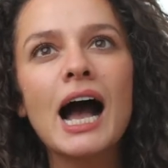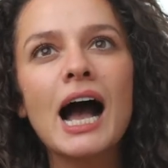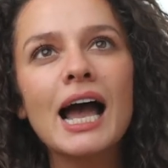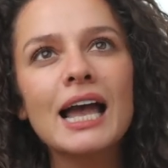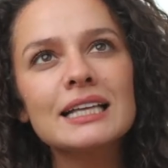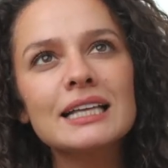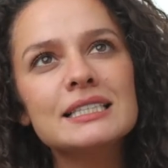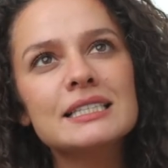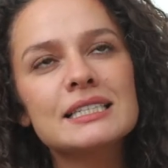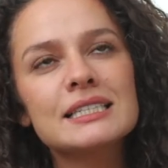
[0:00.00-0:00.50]

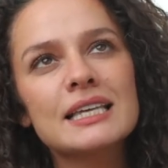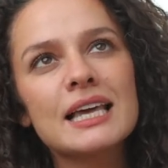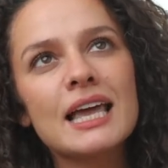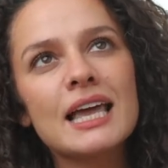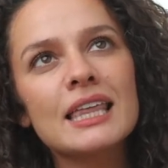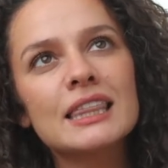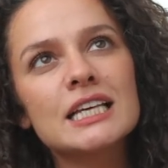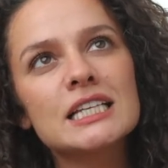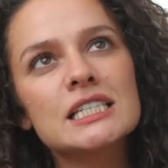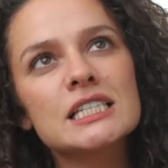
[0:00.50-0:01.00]
I'd
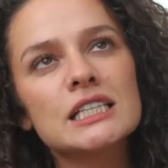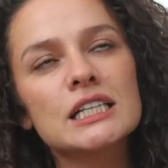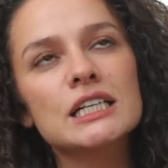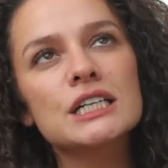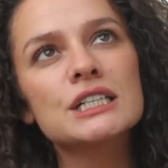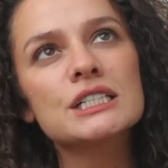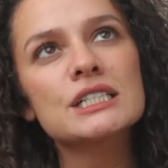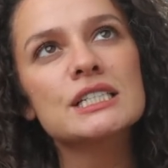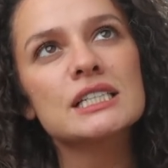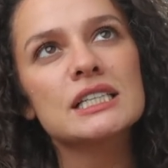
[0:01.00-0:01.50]
say this
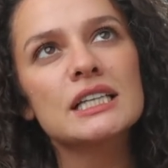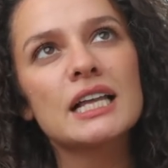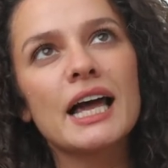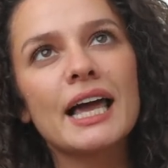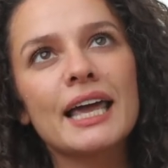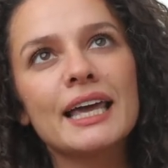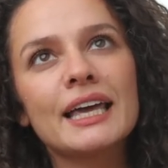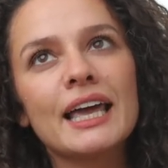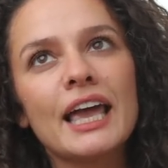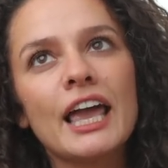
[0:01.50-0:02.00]
looks
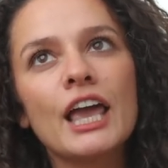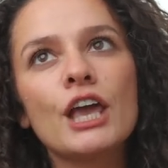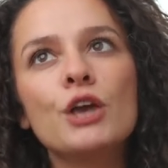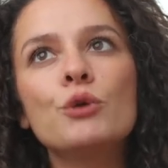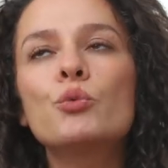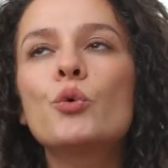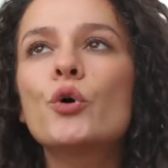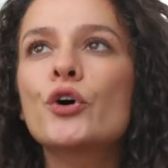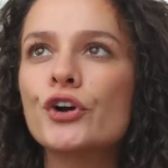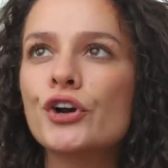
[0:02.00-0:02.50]
like
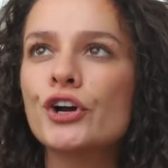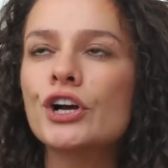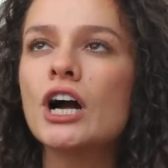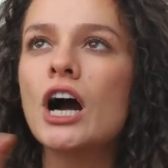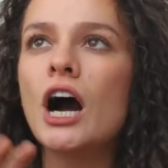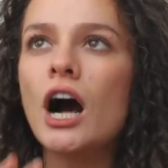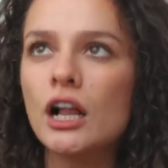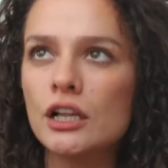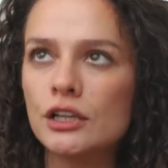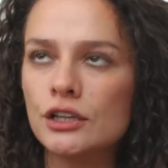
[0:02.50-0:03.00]
a
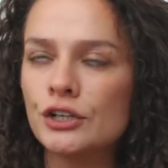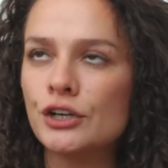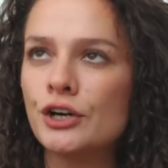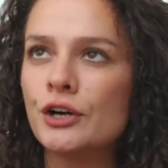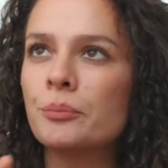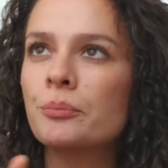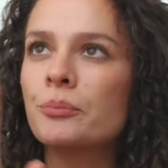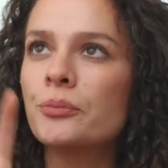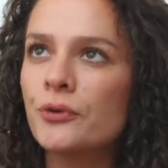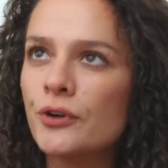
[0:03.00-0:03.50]

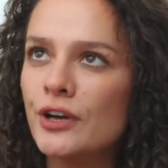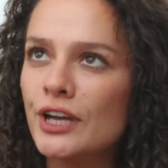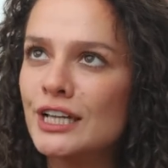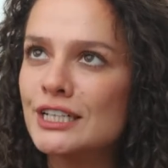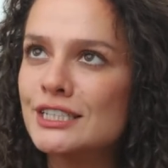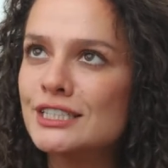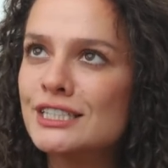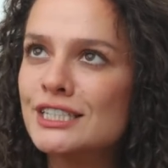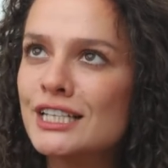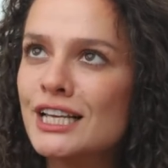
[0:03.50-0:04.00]
watercolor
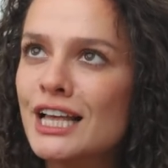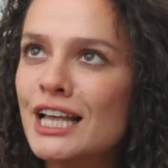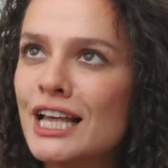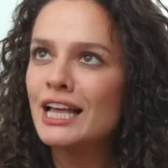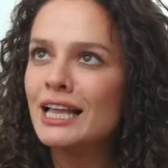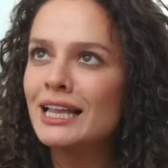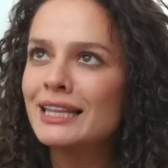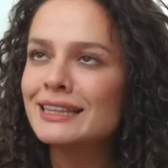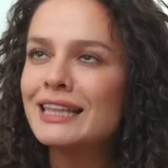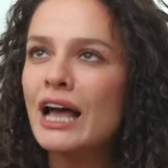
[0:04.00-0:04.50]
print
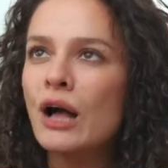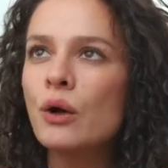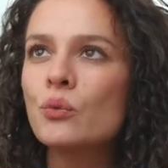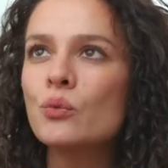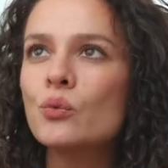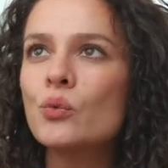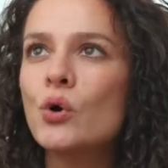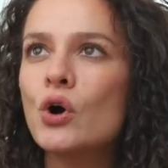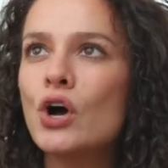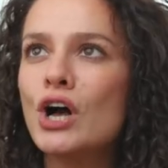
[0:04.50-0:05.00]

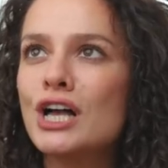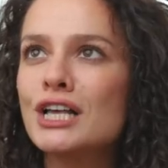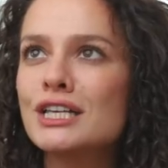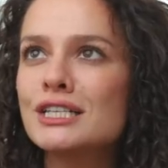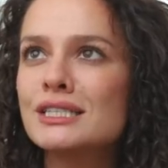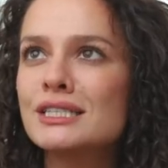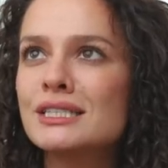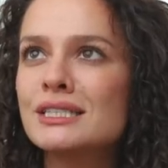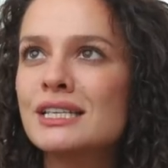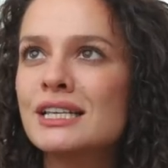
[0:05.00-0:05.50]
that
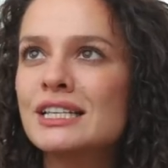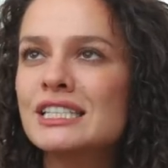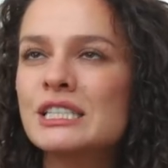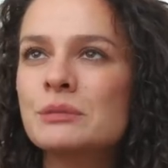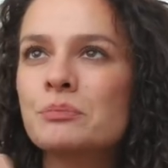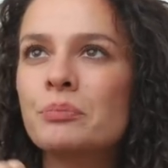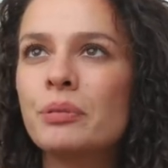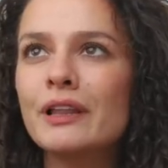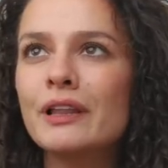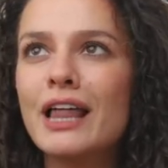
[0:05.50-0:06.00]
was
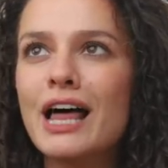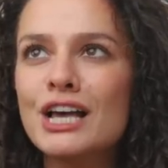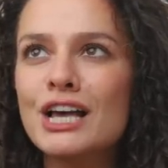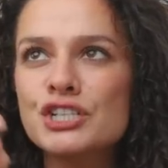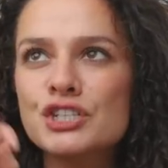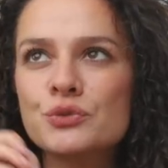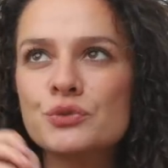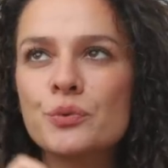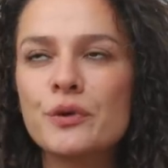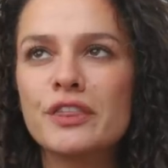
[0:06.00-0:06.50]

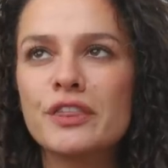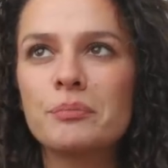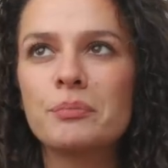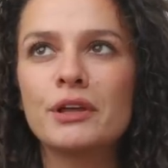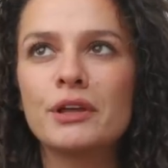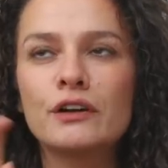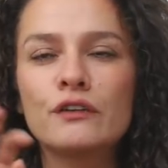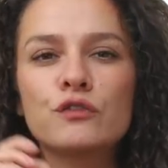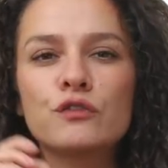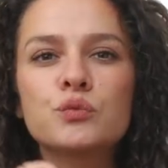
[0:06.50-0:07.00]
splashed with a
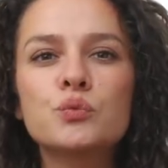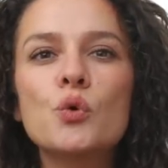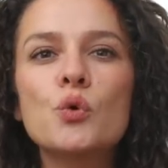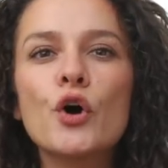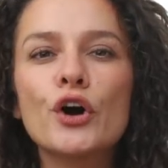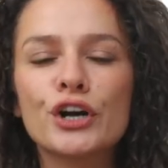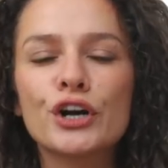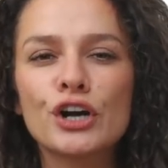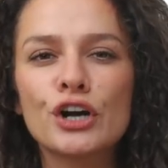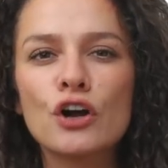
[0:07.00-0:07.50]
bit of
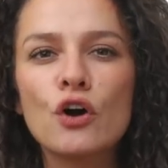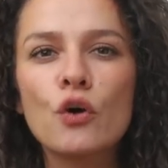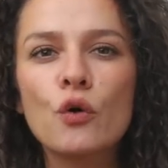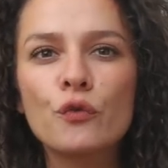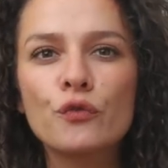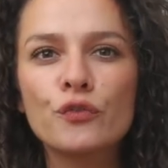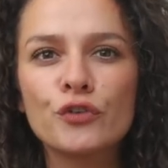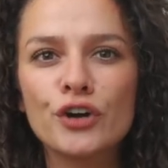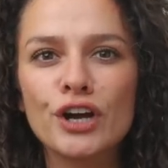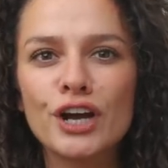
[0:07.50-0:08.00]
water
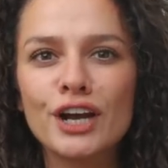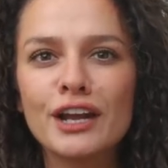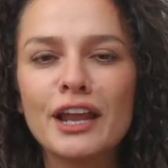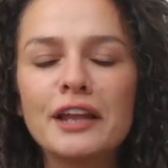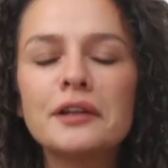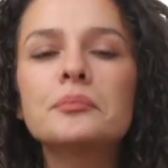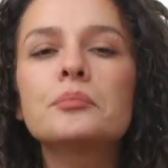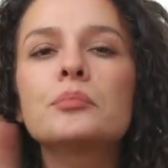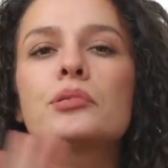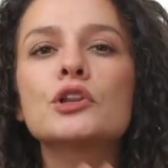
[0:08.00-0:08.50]
over it
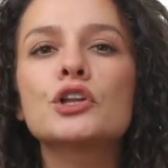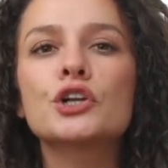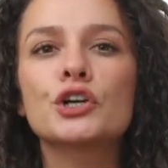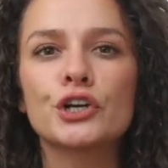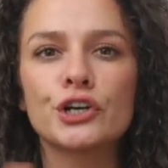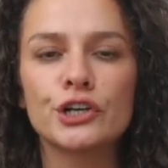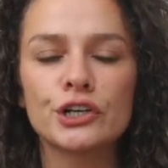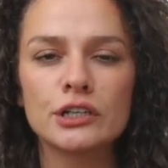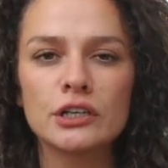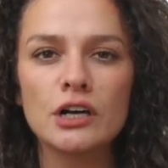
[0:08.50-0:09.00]
and
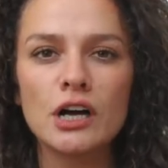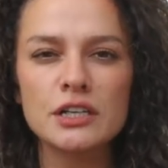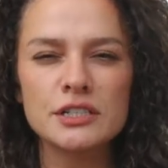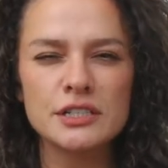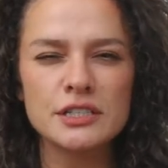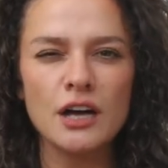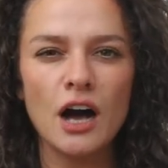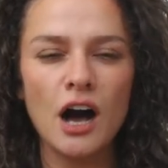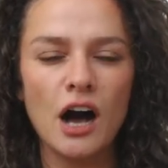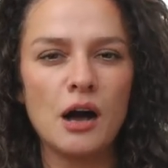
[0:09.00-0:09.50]
blurred
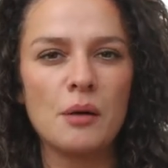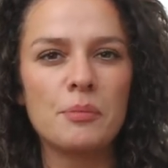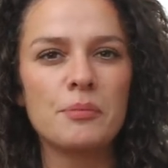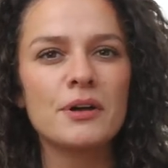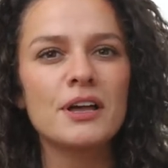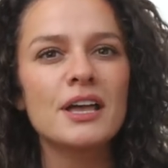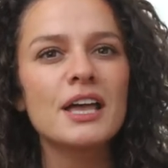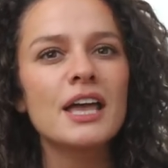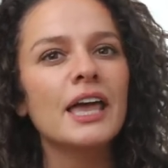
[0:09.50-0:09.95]
on top.